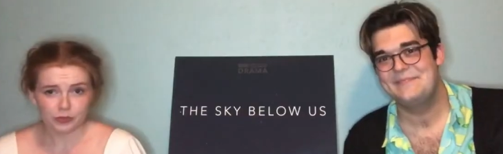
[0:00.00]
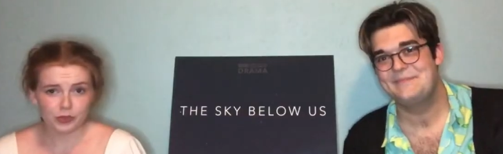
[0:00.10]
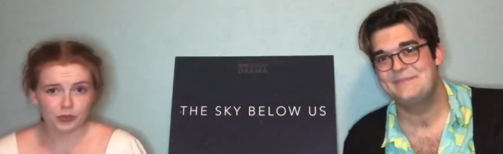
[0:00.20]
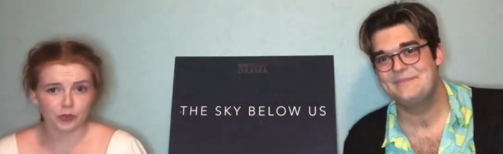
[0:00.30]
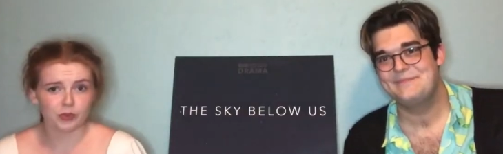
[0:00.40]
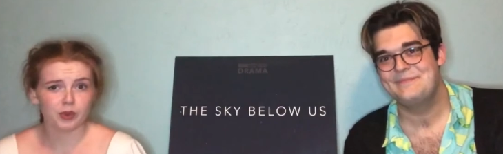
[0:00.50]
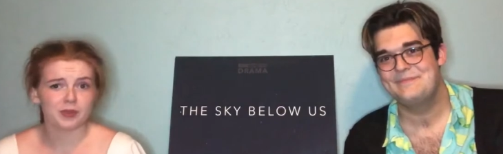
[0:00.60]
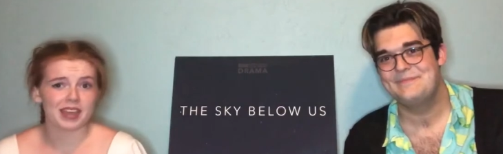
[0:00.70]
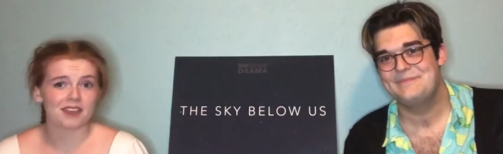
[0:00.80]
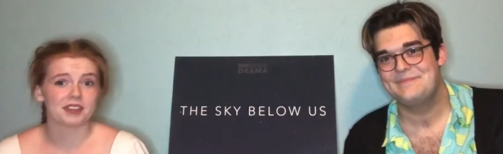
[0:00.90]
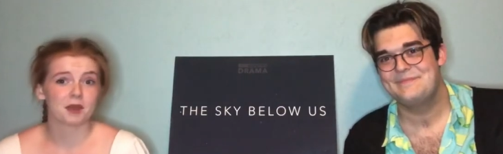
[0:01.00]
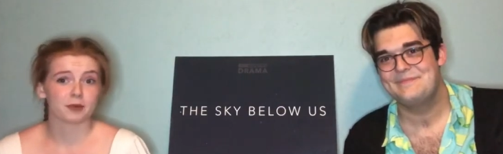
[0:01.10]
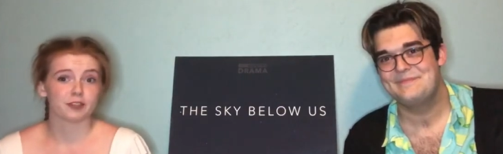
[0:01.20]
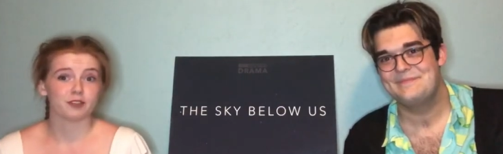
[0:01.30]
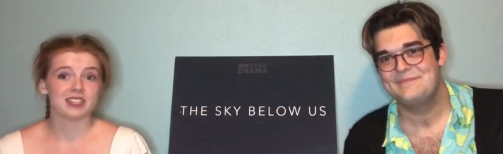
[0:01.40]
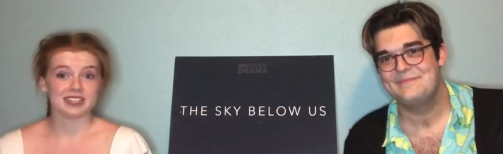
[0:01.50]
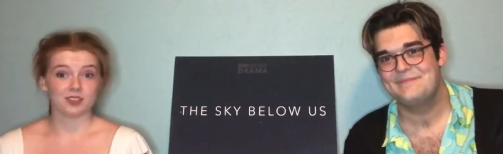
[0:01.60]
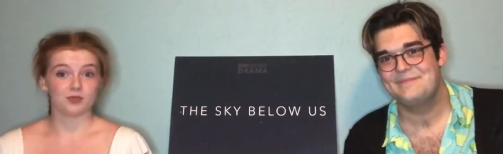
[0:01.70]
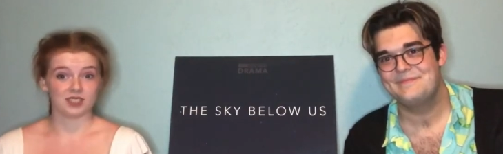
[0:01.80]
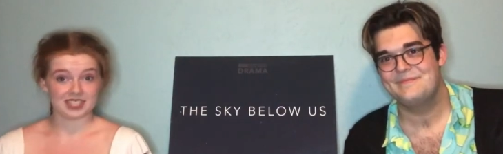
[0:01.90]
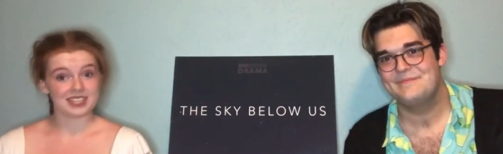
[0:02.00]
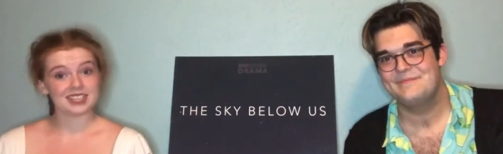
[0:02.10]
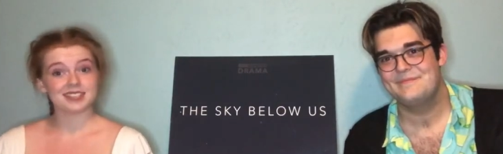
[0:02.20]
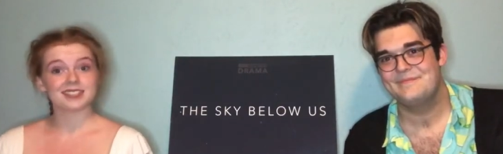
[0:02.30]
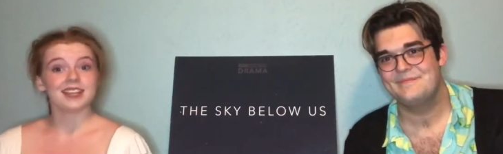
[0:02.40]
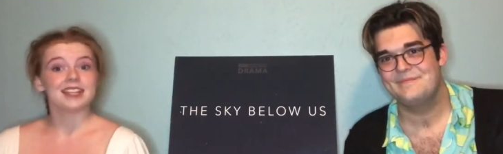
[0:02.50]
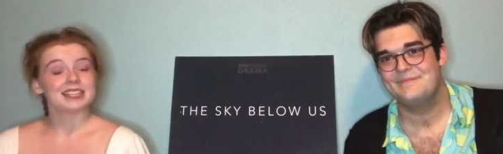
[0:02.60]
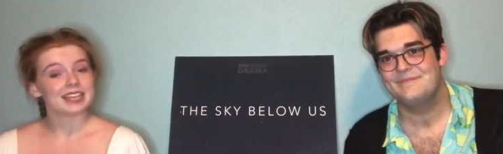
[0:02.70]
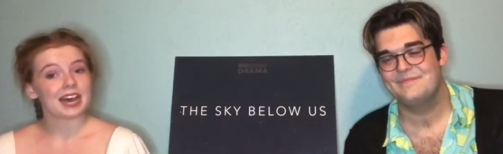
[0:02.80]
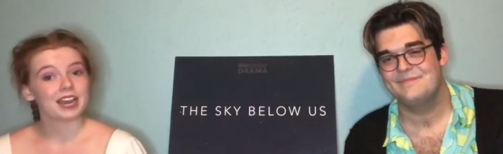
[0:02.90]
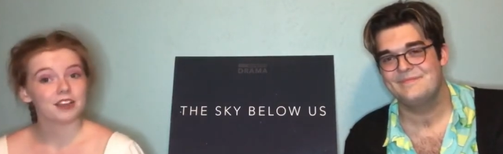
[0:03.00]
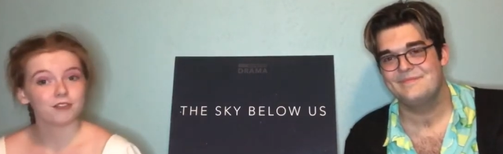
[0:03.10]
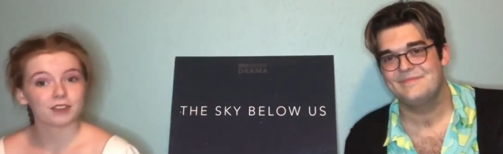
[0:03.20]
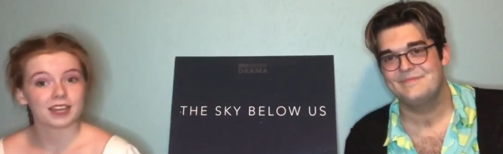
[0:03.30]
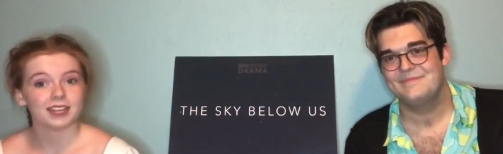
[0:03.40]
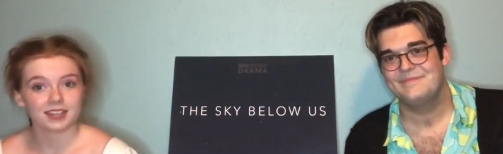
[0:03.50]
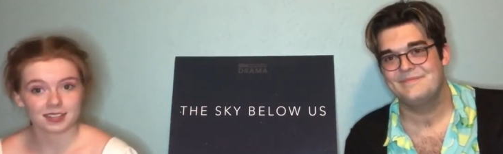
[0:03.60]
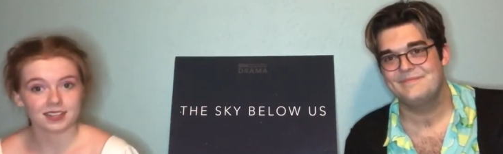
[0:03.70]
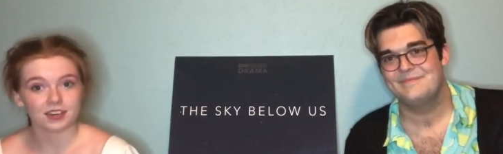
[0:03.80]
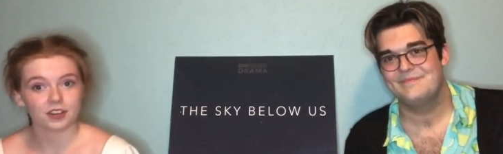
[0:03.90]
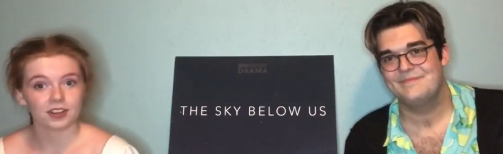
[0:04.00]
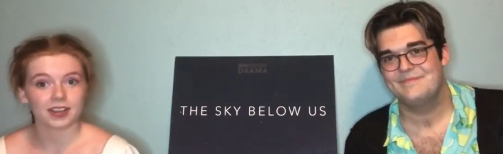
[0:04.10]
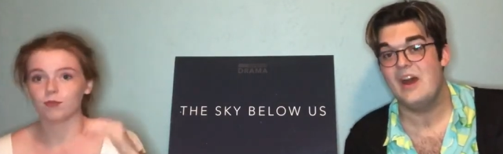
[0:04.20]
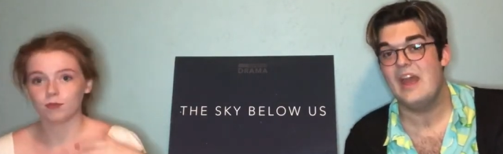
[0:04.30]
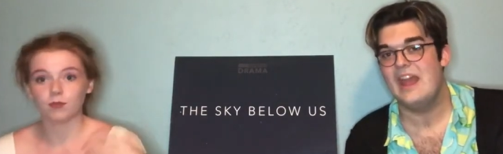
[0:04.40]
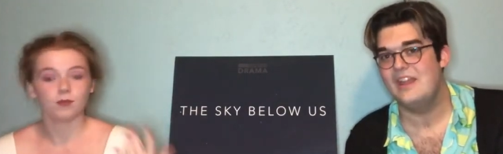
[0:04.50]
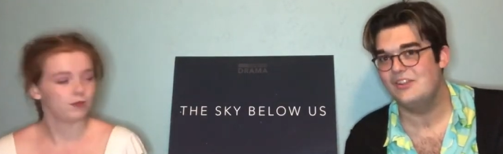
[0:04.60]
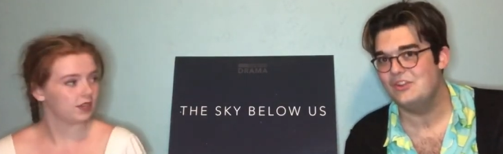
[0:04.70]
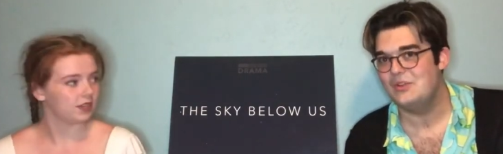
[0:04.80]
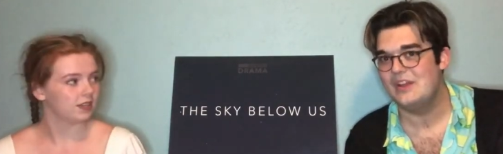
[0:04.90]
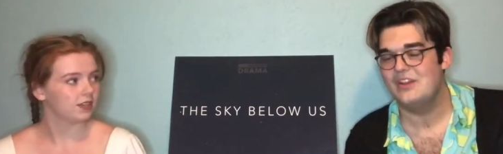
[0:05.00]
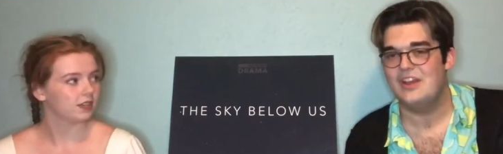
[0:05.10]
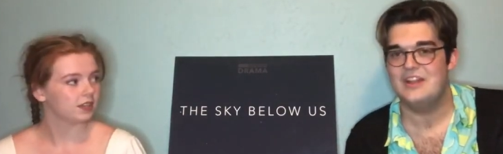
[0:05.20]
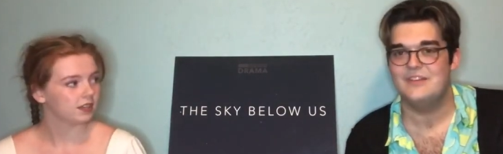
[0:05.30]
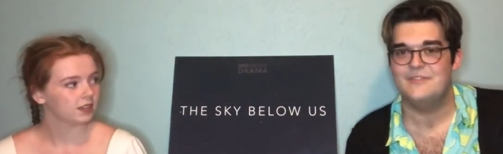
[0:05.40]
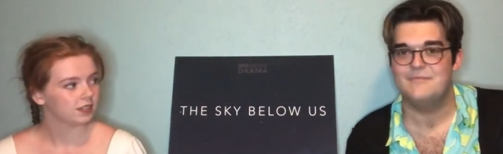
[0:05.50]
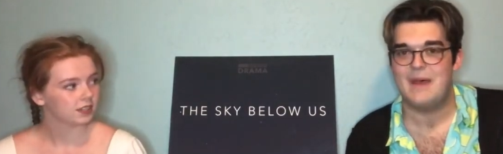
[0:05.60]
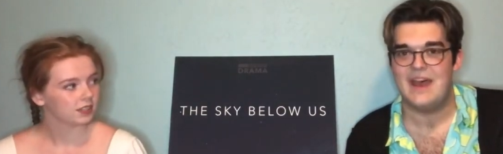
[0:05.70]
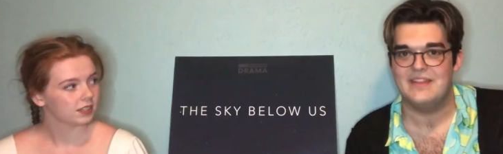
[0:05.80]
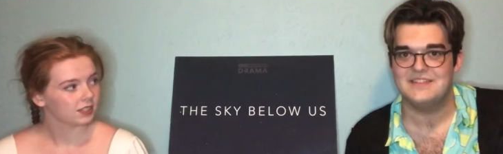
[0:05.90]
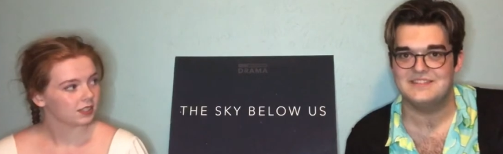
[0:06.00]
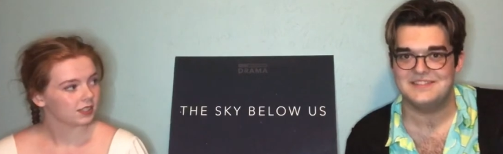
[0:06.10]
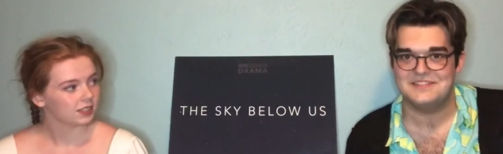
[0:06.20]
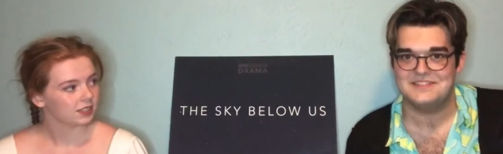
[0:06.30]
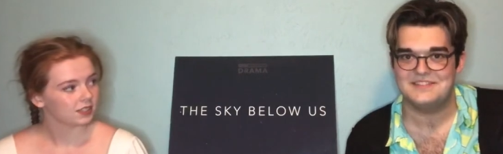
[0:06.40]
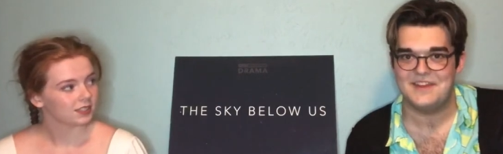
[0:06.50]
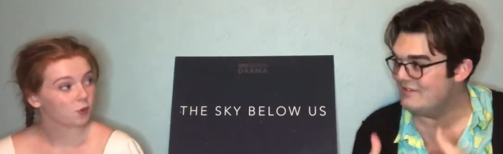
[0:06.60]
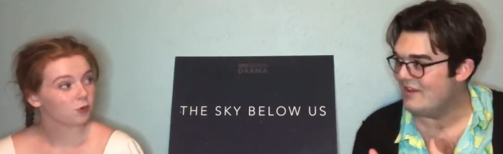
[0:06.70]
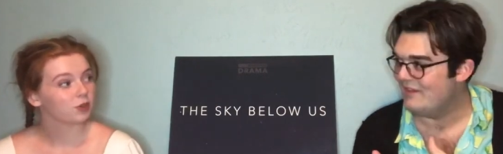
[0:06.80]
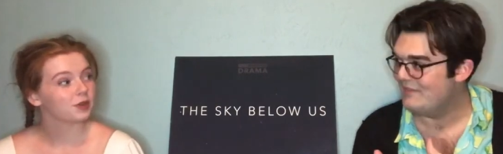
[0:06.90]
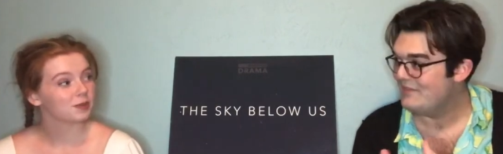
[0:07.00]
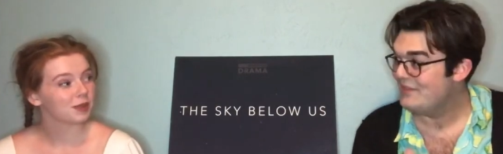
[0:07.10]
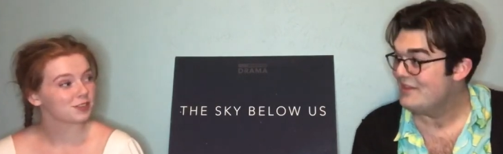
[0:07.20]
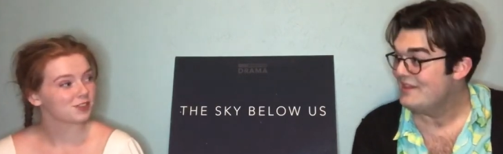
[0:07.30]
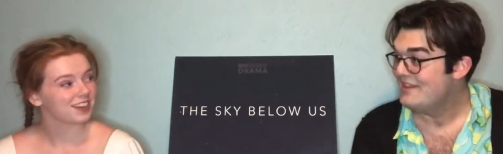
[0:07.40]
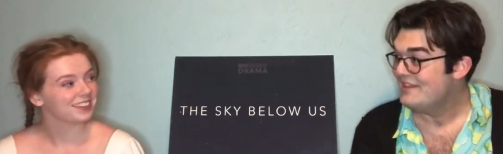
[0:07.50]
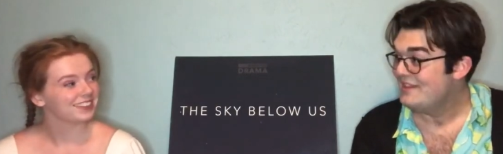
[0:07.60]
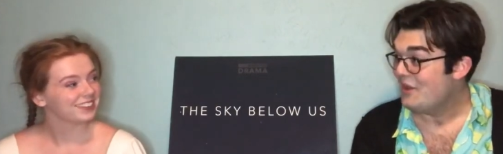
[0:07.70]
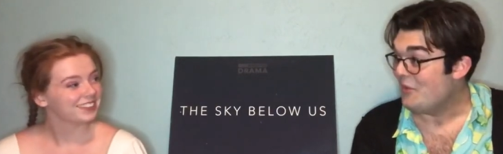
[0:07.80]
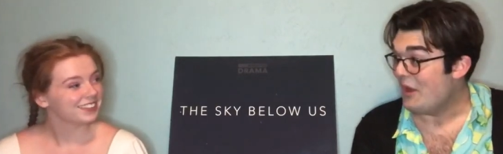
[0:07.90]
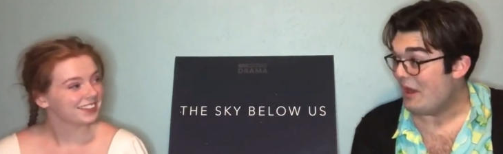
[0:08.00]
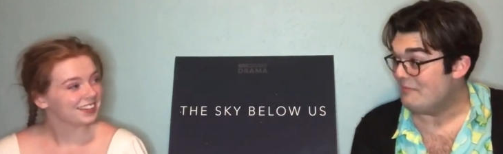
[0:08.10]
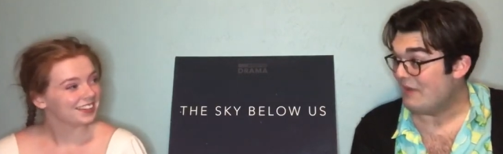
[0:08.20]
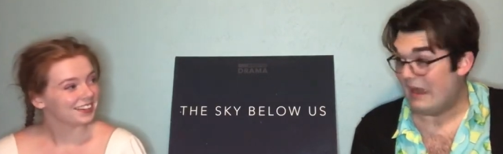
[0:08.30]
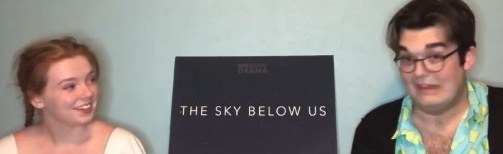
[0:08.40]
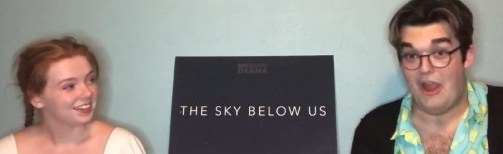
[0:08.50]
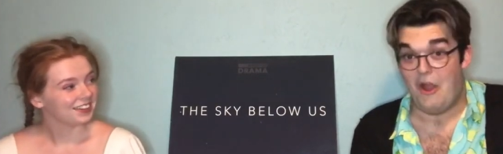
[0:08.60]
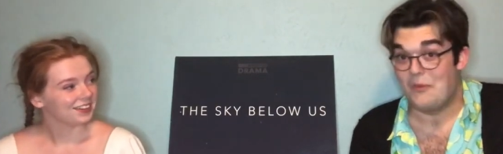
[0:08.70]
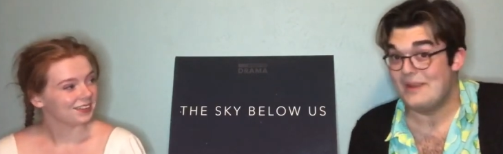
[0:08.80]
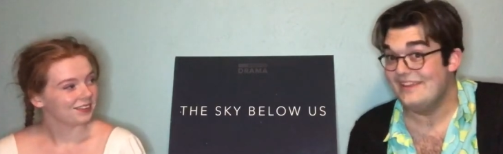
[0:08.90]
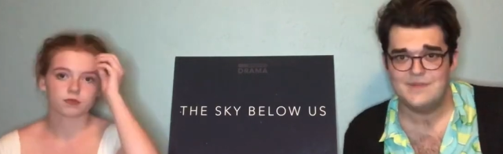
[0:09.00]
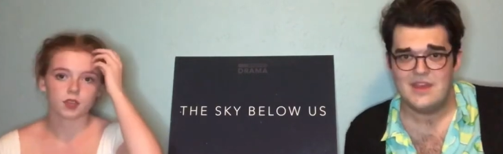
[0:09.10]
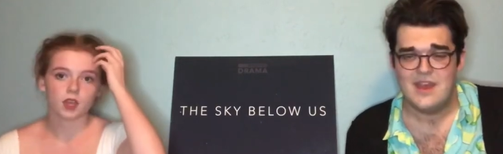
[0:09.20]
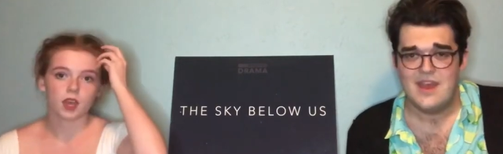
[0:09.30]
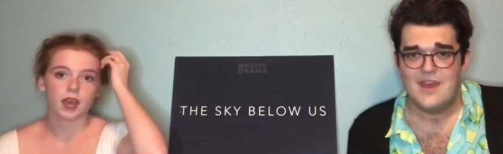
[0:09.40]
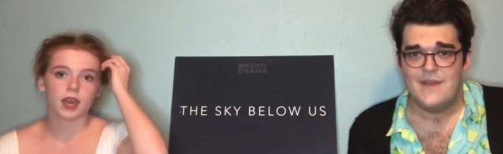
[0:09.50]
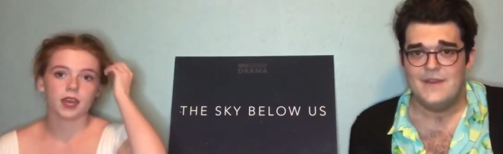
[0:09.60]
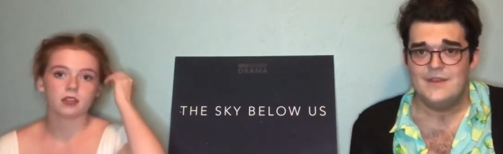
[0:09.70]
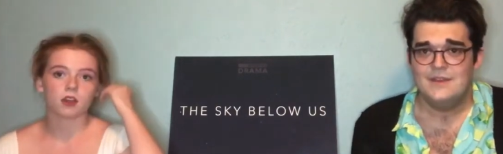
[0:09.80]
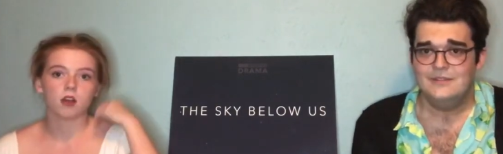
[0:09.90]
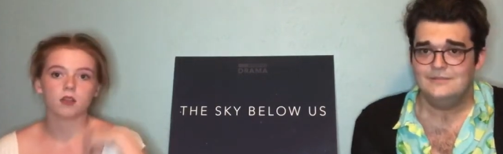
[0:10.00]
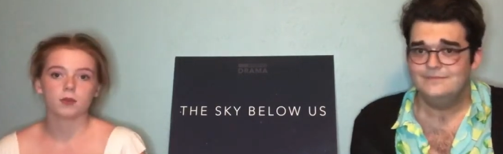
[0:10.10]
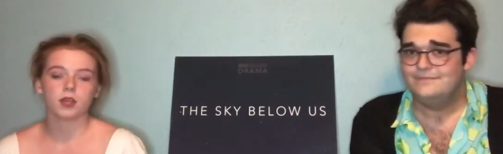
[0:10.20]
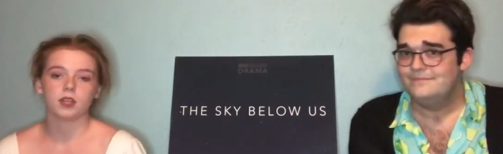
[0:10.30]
Speaker 1: We will be having opportunities to see these live and in a theater and,
Speaker 2: and including a lot of behind the scenes stuff. We're
Speaker 1: doing a Patreon?
Speaker 2: Wait, I, I, are we?
Speaker 1: And all the money